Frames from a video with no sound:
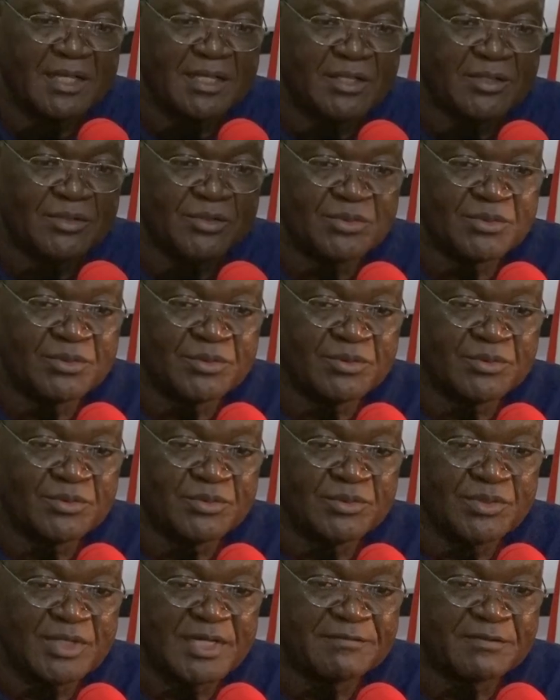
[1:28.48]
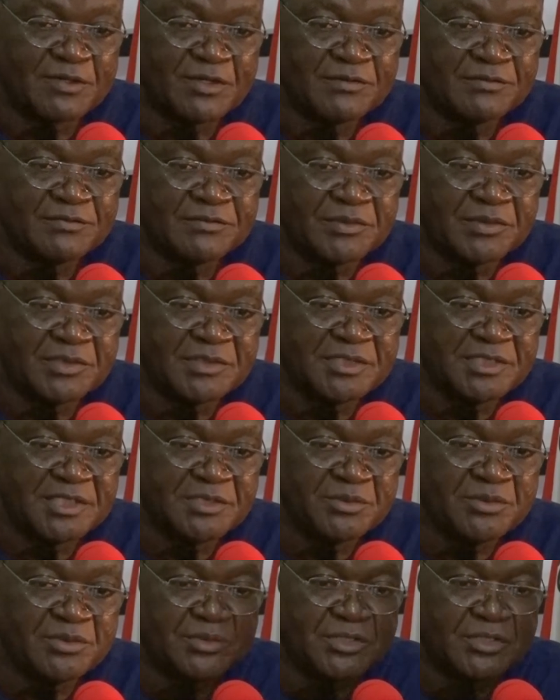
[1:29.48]
You have come for a
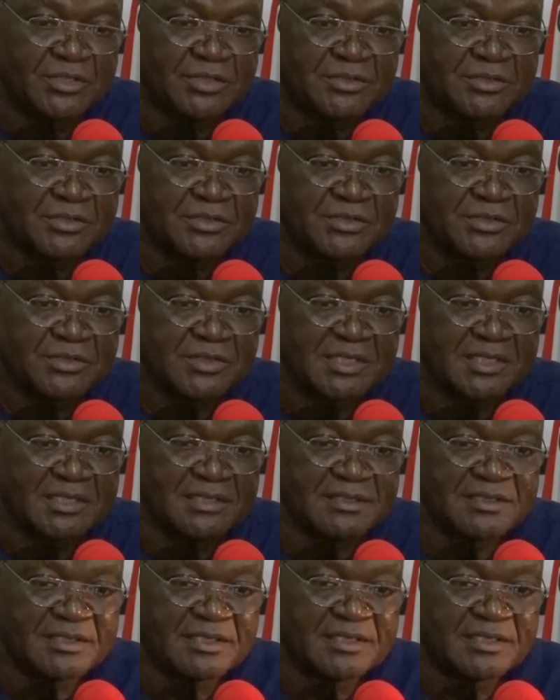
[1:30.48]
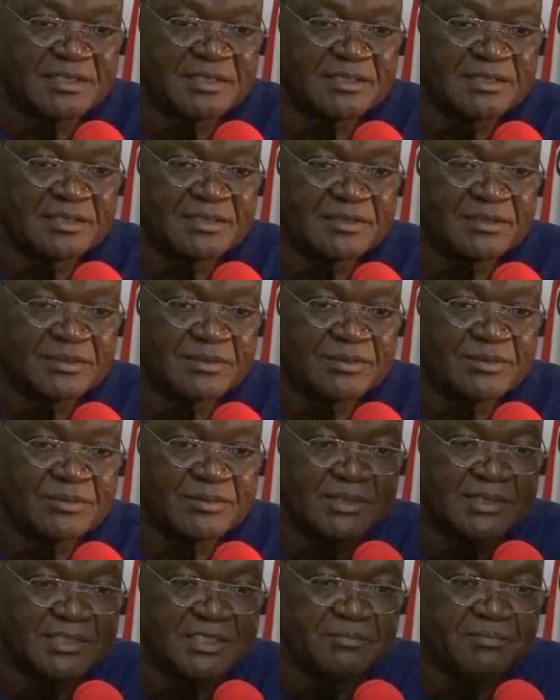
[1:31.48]
genuine cause and uh,
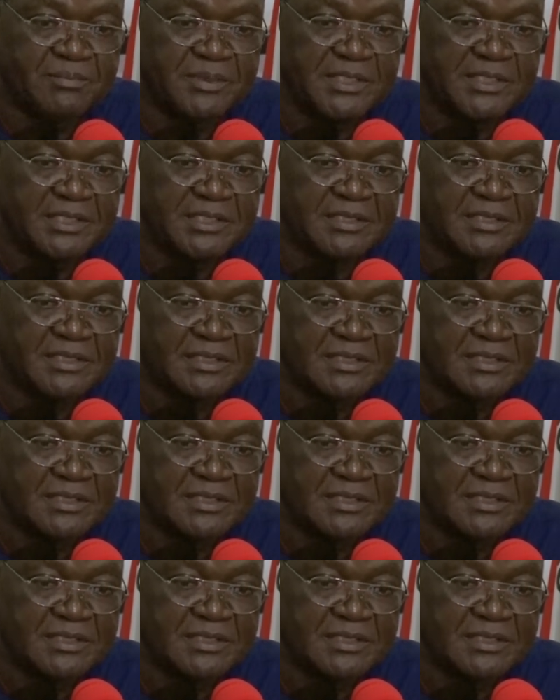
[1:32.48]
we deeply